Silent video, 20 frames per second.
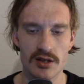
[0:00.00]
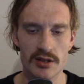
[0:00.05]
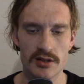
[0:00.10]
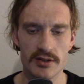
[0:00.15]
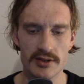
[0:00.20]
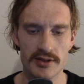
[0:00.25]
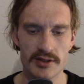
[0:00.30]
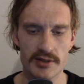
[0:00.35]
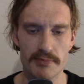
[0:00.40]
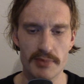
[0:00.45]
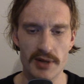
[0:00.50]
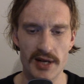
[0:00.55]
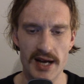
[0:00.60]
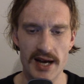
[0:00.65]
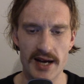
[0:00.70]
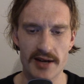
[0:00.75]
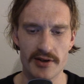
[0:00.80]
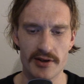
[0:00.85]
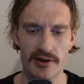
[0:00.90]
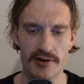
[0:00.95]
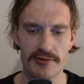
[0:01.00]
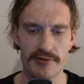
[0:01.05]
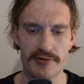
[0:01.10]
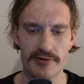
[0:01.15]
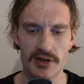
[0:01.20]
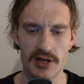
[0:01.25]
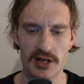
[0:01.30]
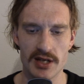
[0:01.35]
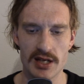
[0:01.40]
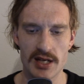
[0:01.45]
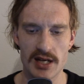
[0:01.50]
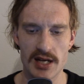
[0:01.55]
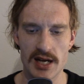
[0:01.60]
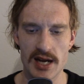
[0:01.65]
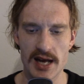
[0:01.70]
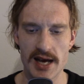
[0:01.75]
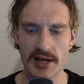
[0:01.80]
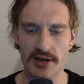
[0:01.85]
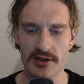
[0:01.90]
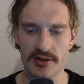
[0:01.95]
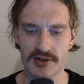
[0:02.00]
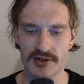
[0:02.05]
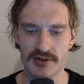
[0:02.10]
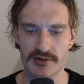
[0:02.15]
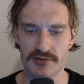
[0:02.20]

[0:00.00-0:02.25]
It's a plan of Lagos